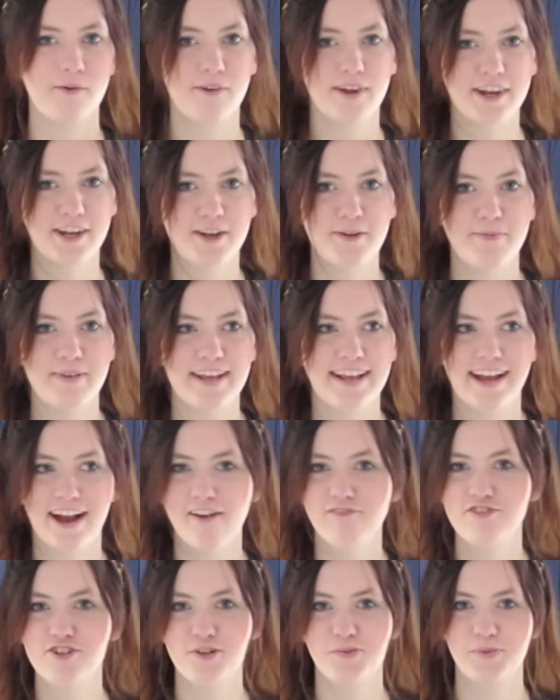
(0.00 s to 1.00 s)
I wanted to be
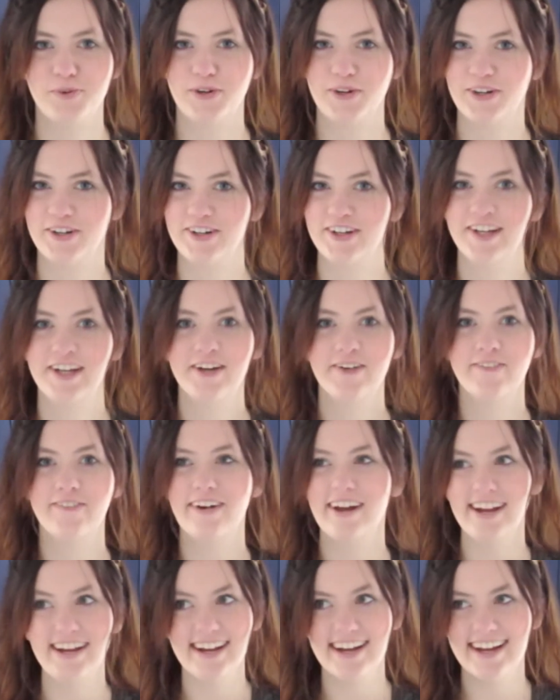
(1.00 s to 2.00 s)
comfortable.
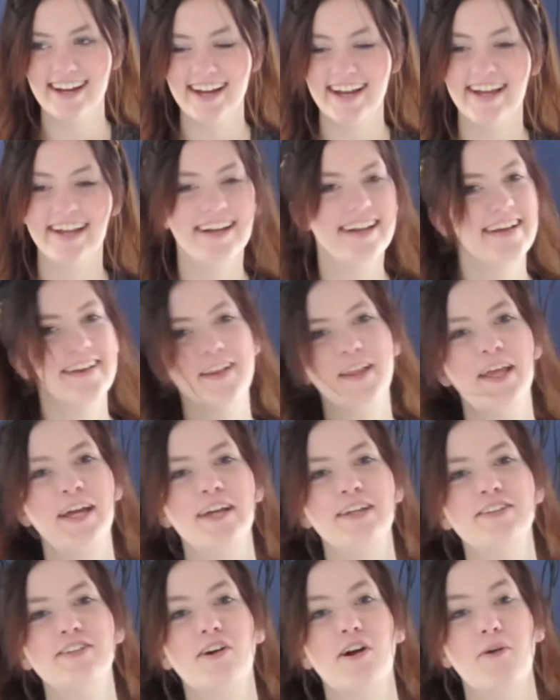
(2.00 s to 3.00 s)
Why not?
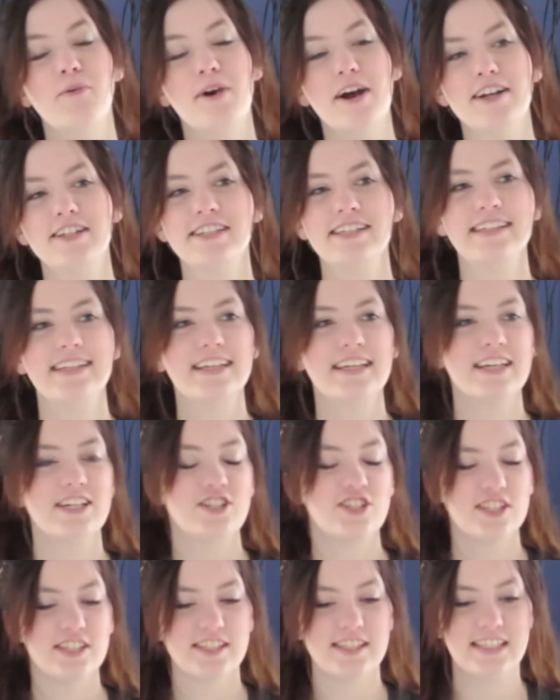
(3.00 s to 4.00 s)
So I walked into the
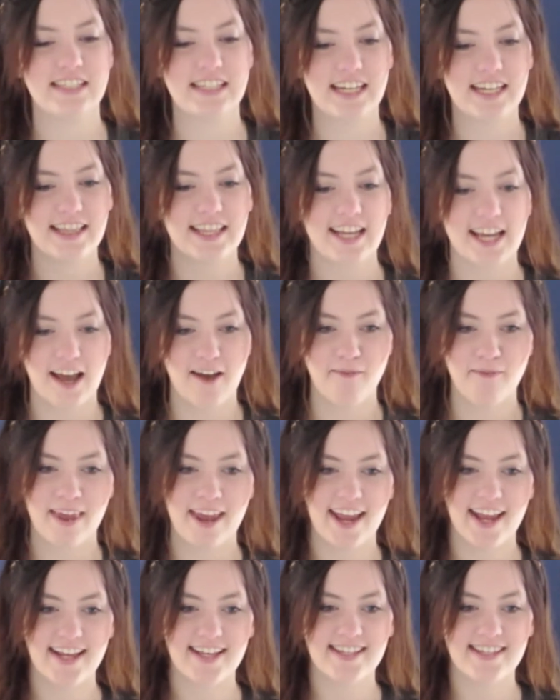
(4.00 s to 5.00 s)
kitchen to get the
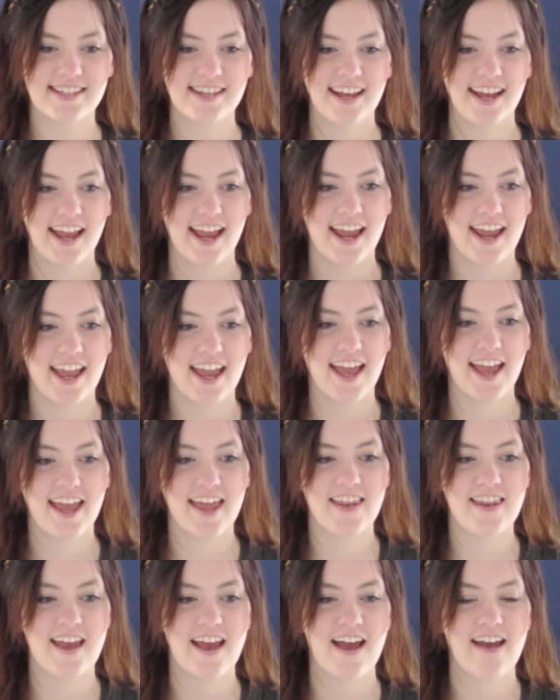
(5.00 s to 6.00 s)
cupcakes,
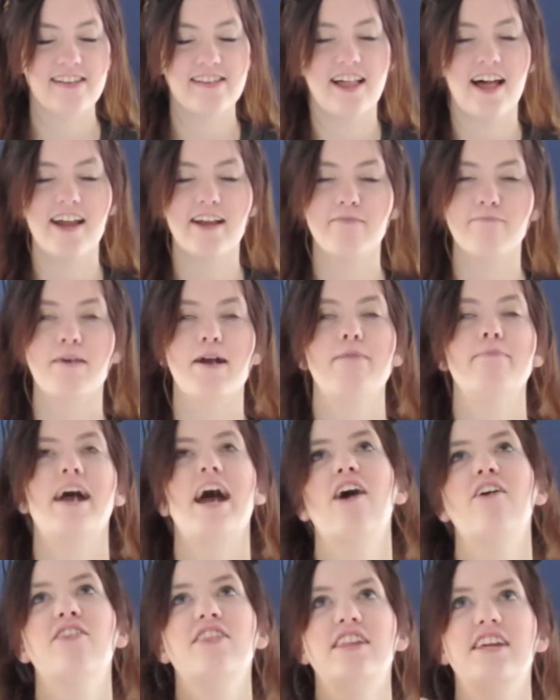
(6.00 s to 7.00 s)
and like my
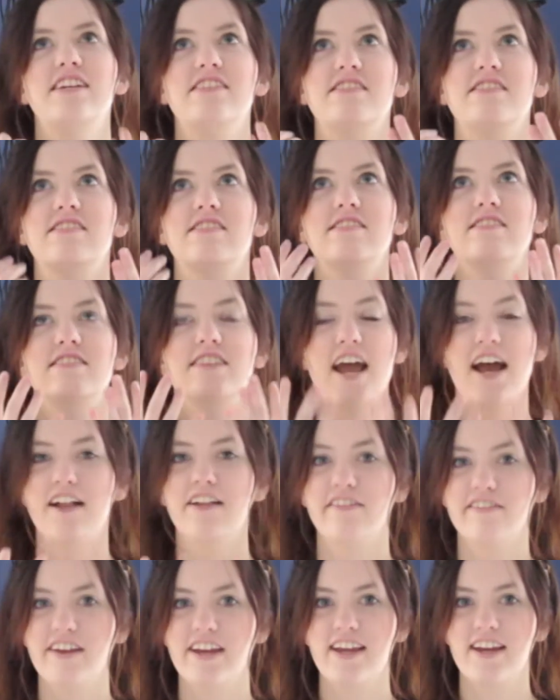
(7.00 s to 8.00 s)
mouth is
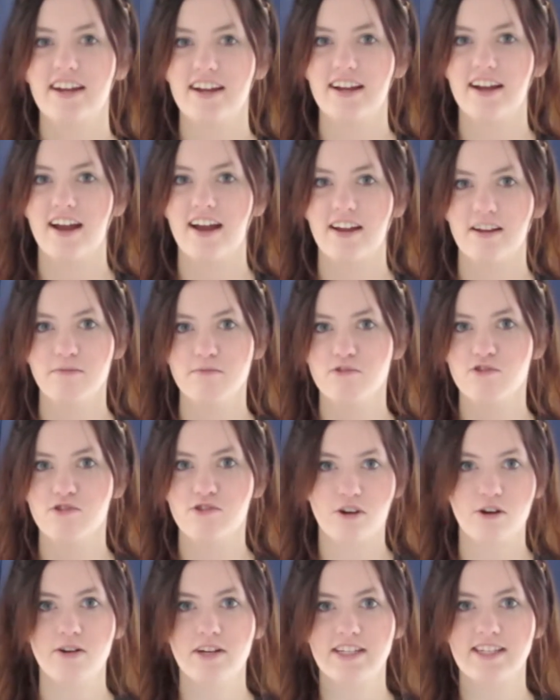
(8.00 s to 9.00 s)
salivating. I'm
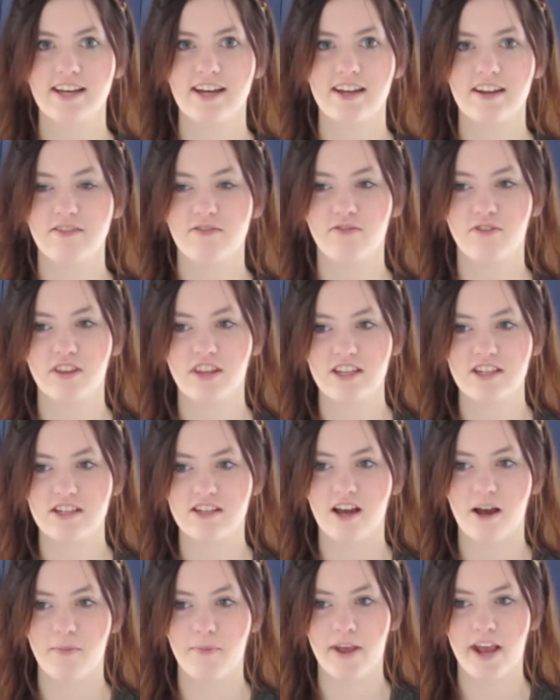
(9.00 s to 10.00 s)
so excited for these
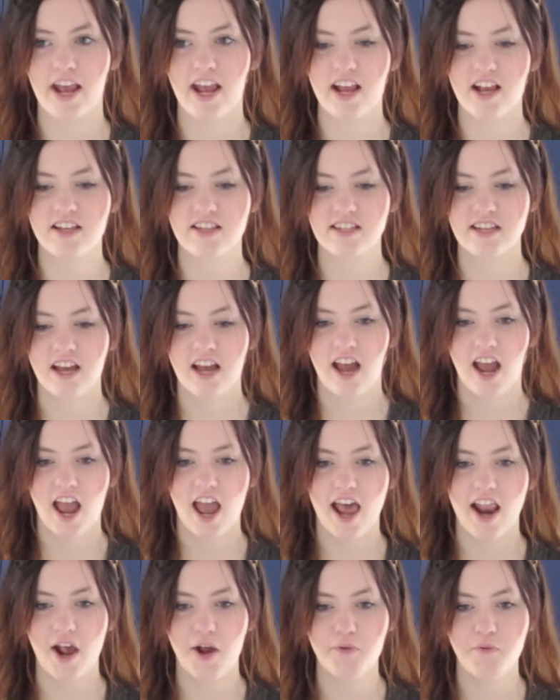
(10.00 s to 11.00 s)
cupcakes.
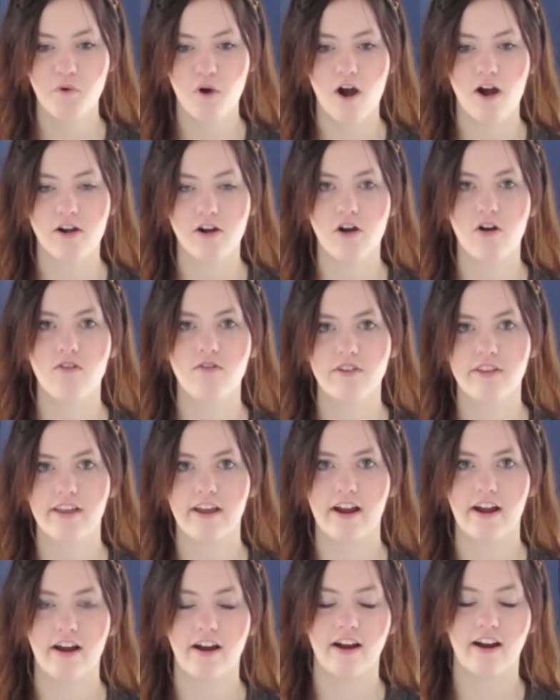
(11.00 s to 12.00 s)
And I walk over
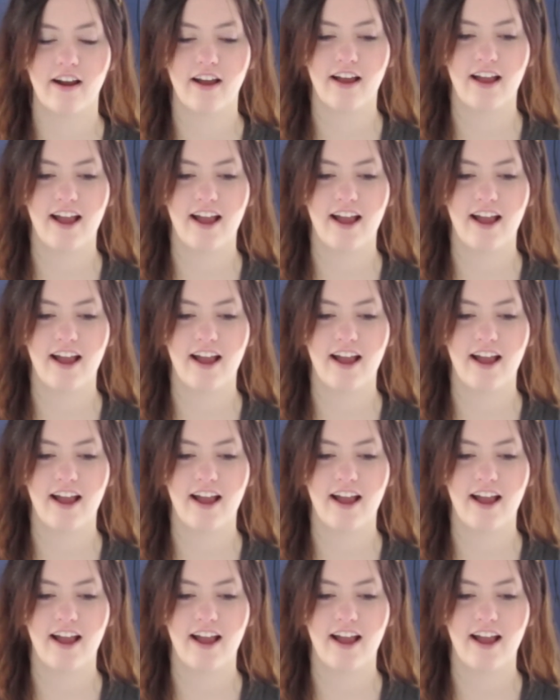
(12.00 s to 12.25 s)
there,